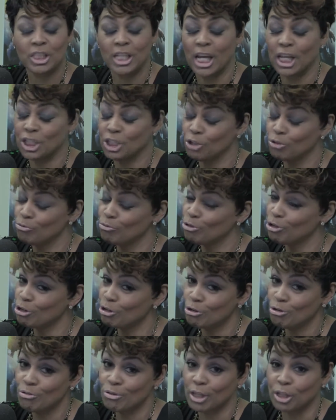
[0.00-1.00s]
and you
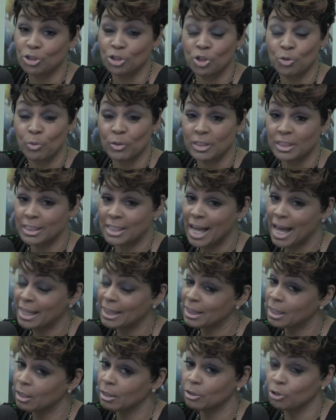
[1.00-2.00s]
knew that you was
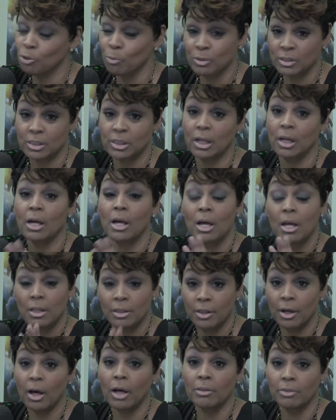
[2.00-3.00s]
the
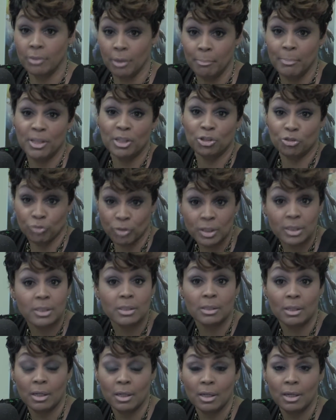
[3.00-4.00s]

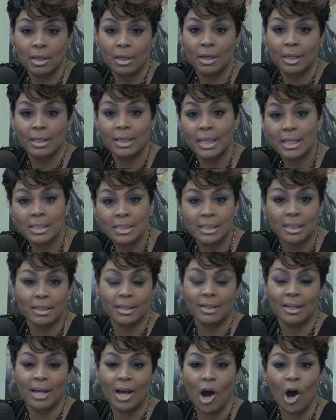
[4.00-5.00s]
mistress,
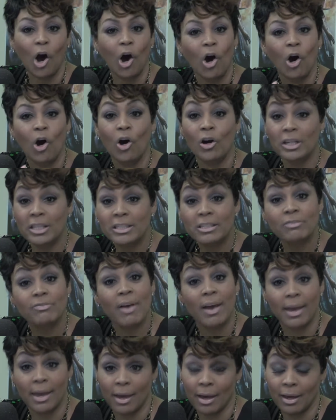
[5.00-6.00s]
listen, all is
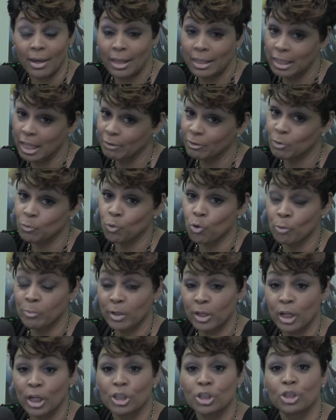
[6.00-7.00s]
fair in love and war
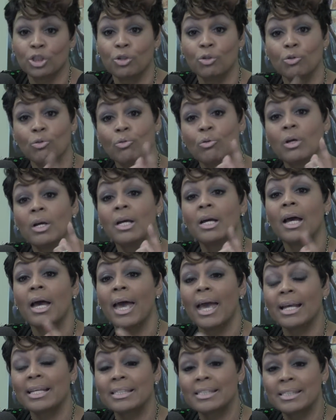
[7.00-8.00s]
because you
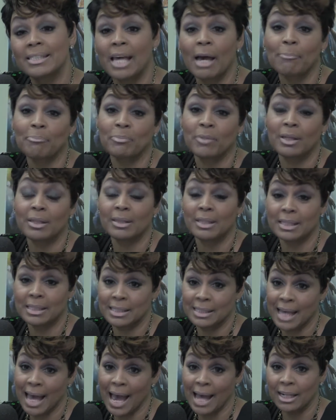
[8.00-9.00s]
accepted the
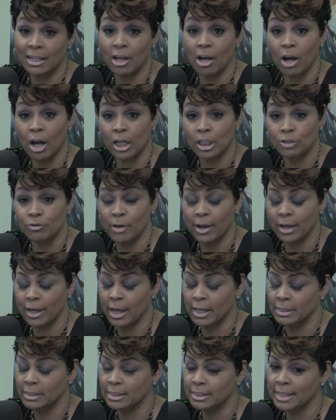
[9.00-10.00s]
side contract.
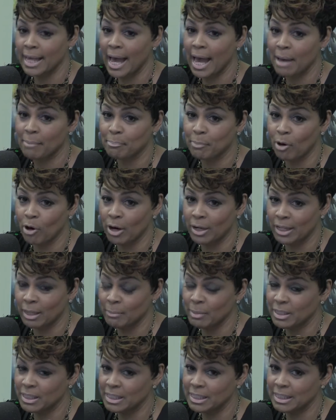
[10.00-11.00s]
And sidebar, let
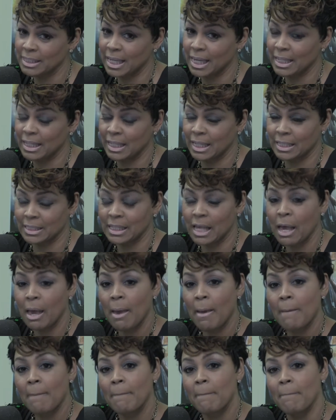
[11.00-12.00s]
me just say this.
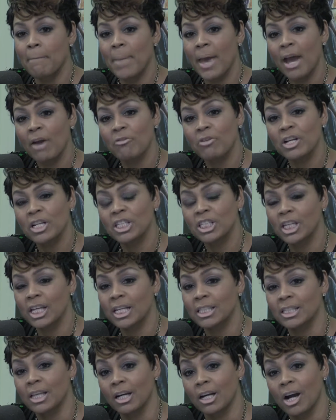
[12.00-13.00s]
Marriage
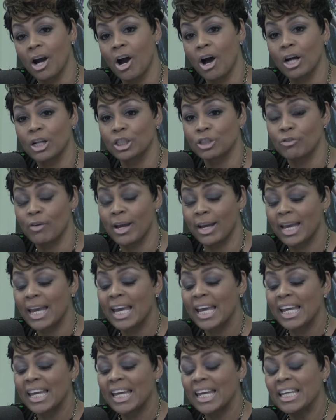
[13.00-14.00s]
is a contract.
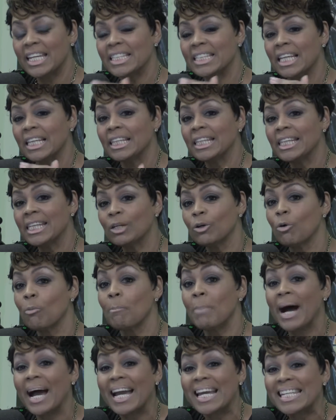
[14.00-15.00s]
It is a legal
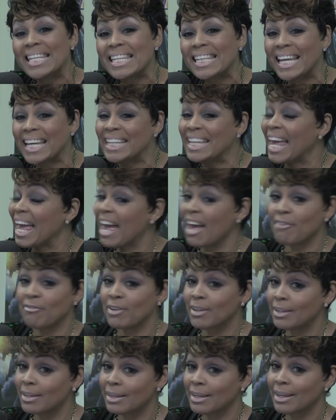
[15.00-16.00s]
binding in
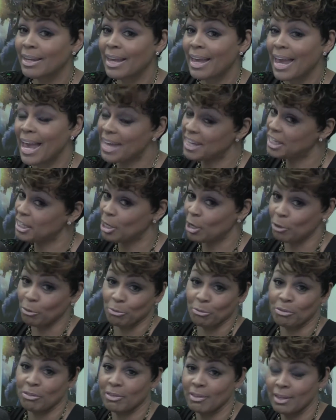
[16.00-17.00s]
heaven and in
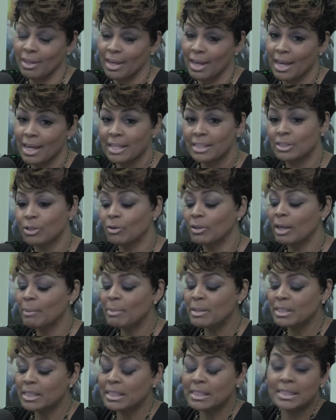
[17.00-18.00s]
earth. So let
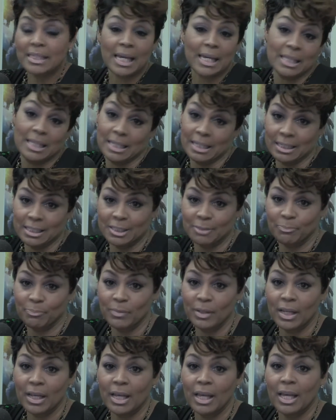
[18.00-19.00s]
me just say this.
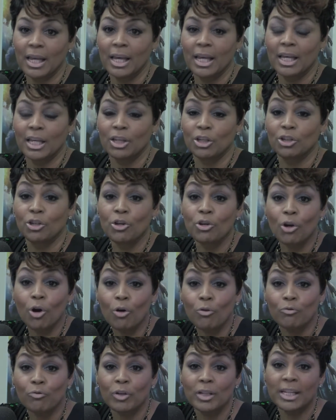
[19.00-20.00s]
You
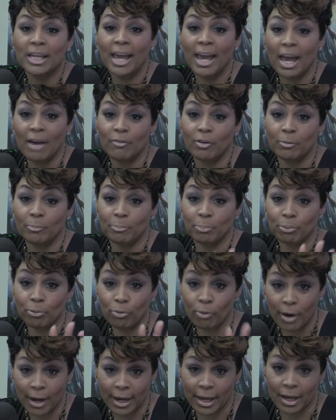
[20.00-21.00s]
don't really have a
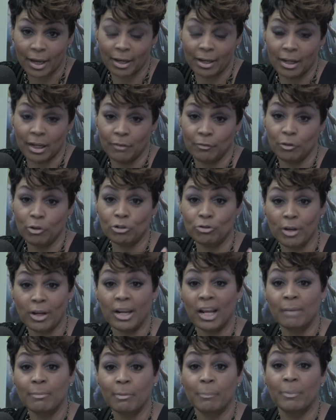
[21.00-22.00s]
prayer if you're trying
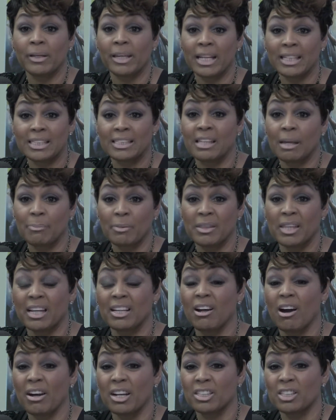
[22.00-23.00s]
to come up against something that
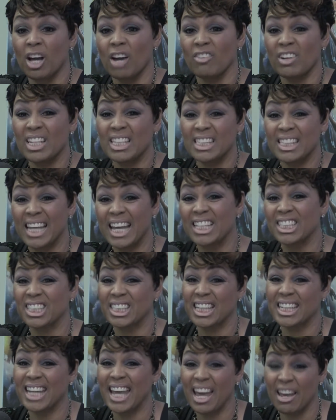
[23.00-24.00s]
God has already
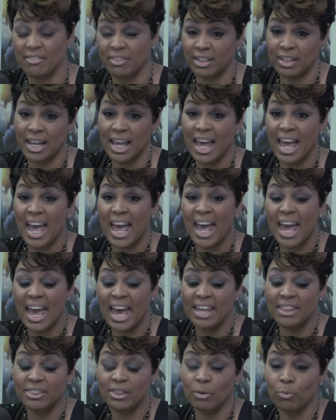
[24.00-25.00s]
sanctioned in heaven
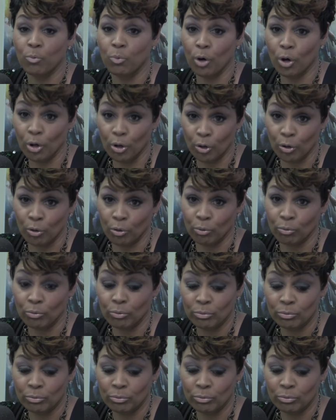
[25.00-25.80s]
and the world